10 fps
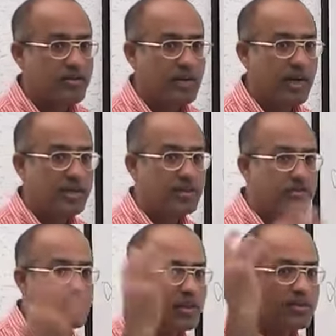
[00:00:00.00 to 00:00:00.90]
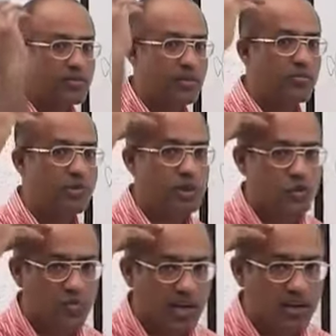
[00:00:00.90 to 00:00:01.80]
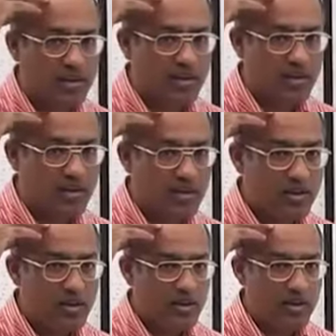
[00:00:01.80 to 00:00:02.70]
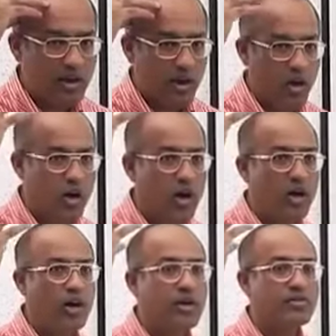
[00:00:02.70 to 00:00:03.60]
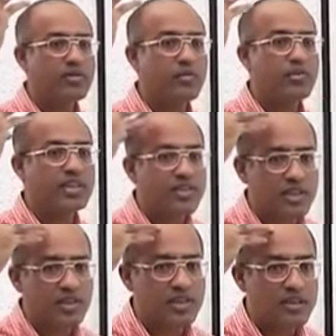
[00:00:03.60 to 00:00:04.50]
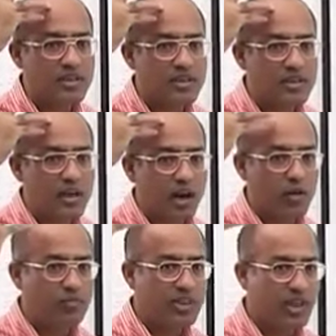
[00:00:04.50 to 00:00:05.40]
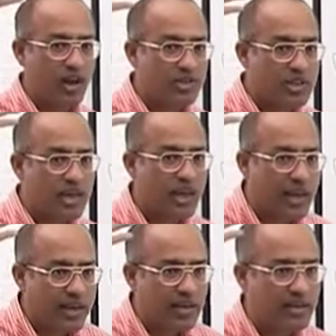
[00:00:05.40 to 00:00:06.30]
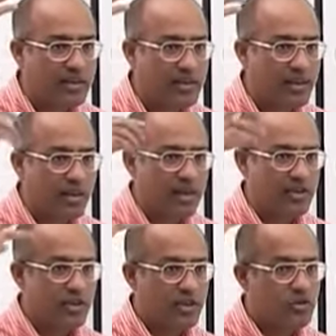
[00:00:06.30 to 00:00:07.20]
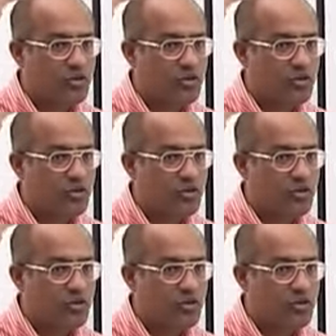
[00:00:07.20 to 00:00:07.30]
That if there is some tumor or some injury or pathological lesion in the